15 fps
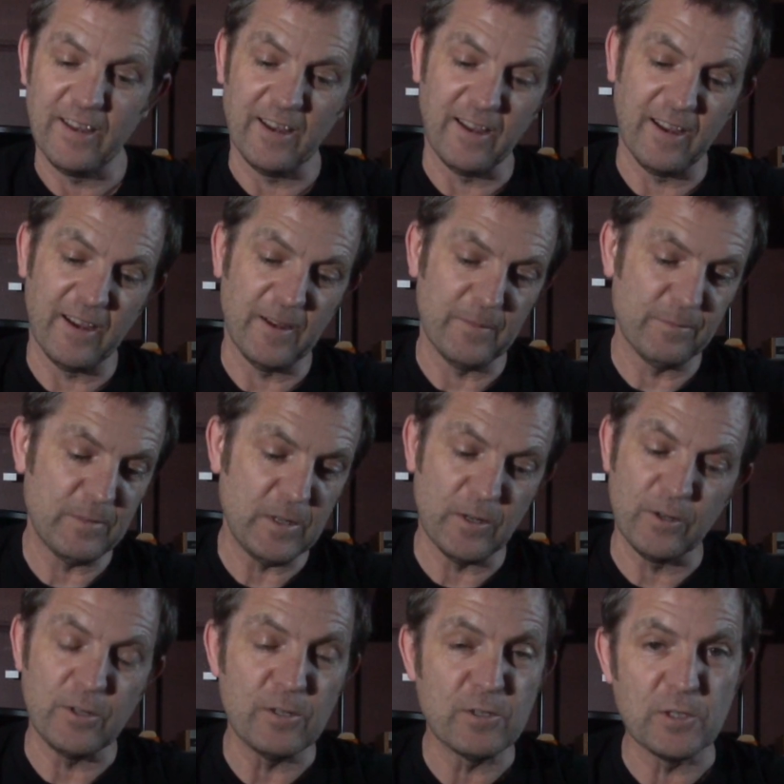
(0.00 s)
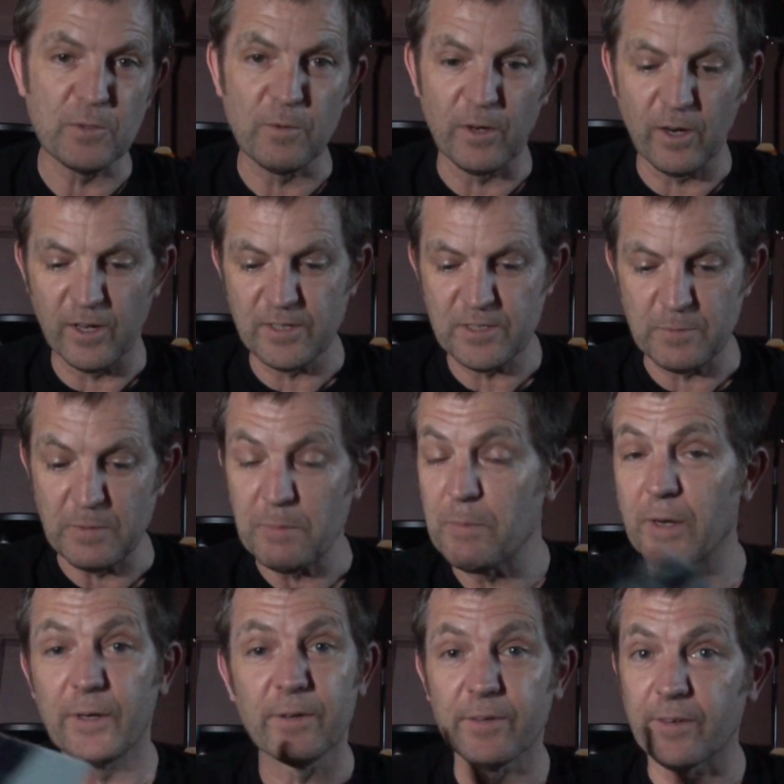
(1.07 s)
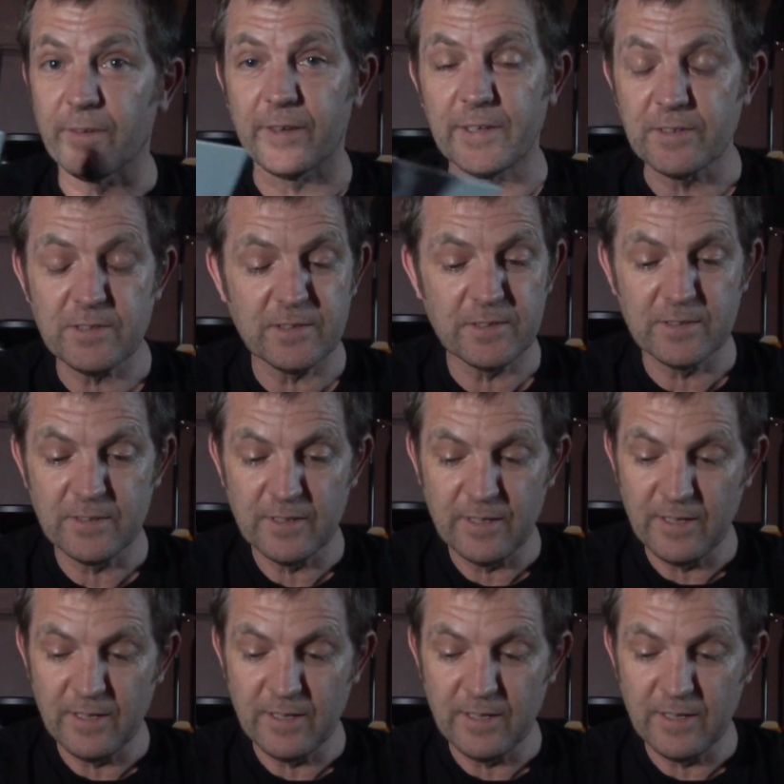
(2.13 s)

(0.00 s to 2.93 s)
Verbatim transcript: Uh, you know, U2 went on to be bigger than this.